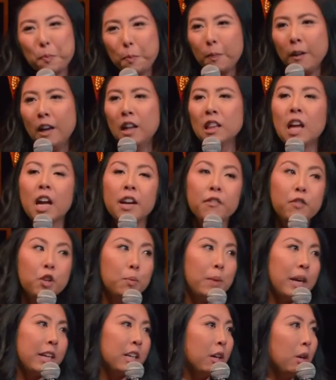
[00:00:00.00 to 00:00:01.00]
A lot of you
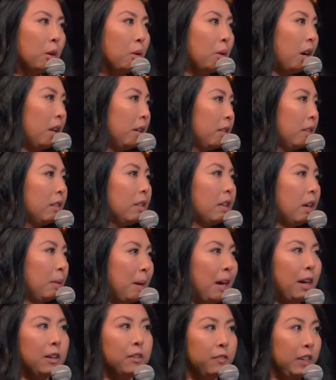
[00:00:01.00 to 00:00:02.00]
might know
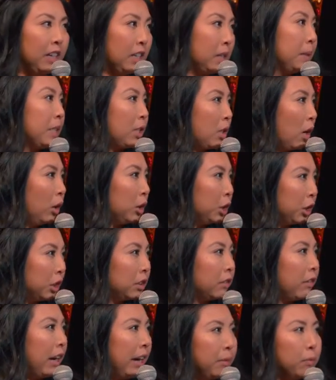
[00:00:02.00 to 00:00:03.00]
about Vietnamese
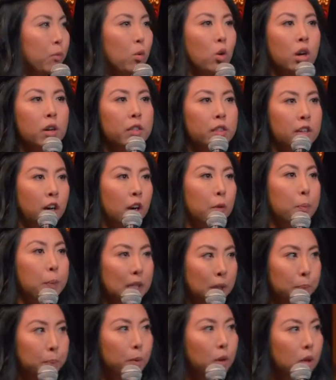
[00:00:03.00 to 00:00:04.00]
culture, right? More than our
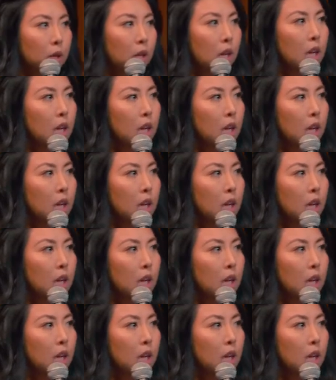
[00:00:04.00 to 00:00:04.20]
people.